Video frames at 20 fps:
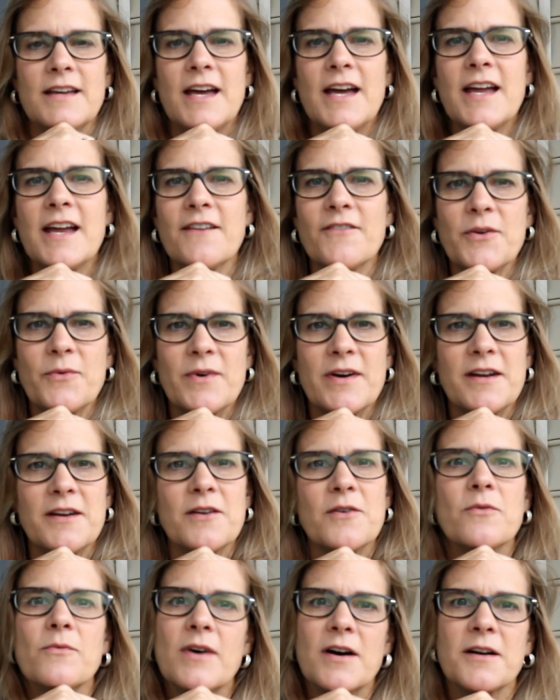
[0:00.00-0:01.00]
Hey everyone,
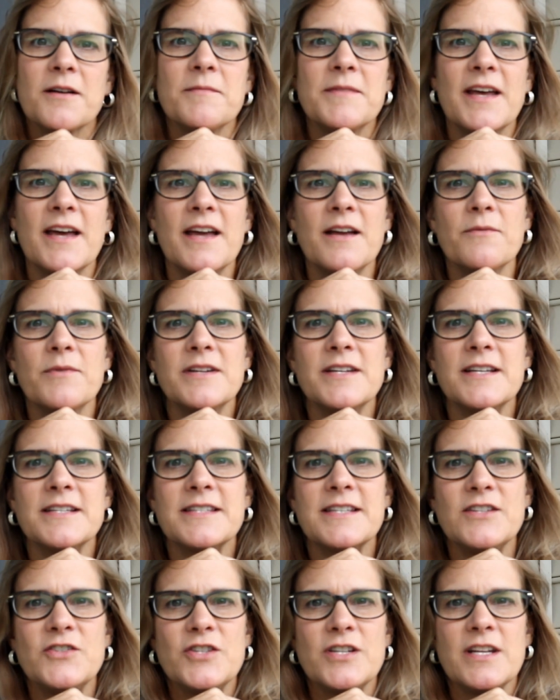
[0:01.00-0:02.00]
welcome to A.
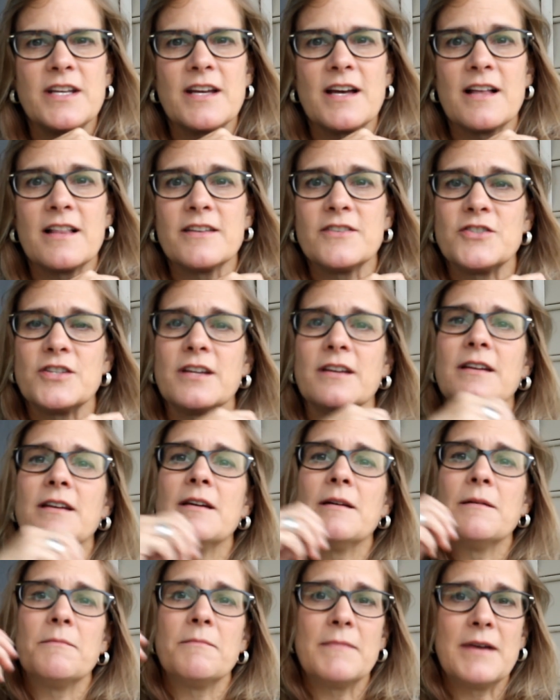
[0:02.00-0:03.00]
Rodesky Genealogy.
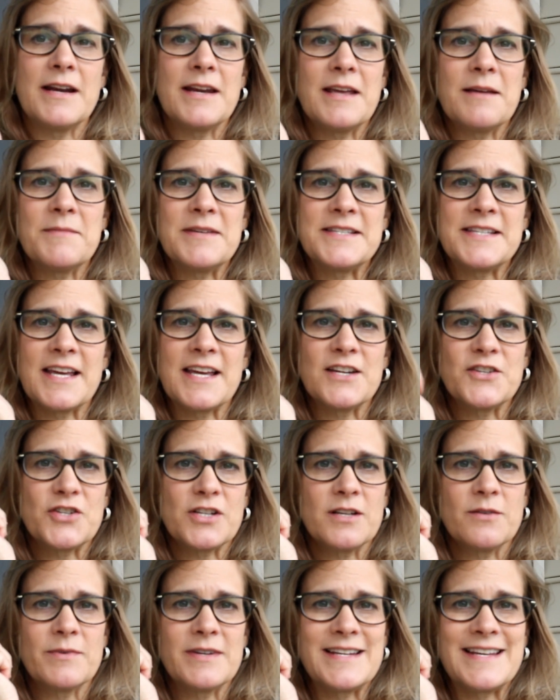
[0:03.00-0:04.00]
My name is
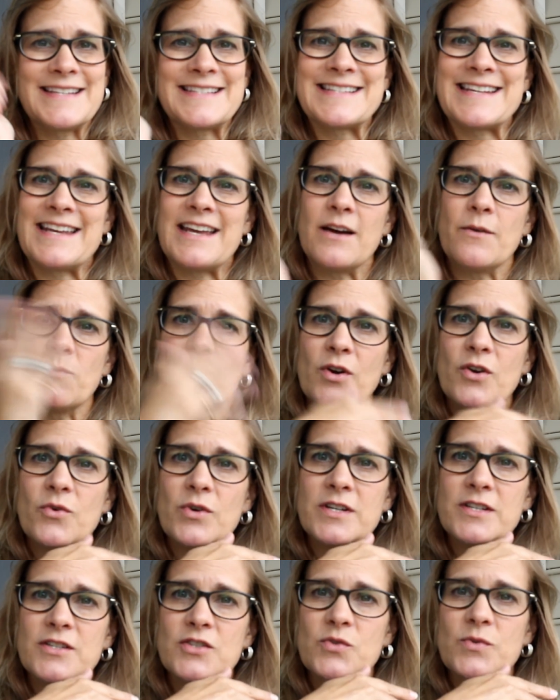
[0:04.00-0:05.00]
Angela Rodesky and we're going to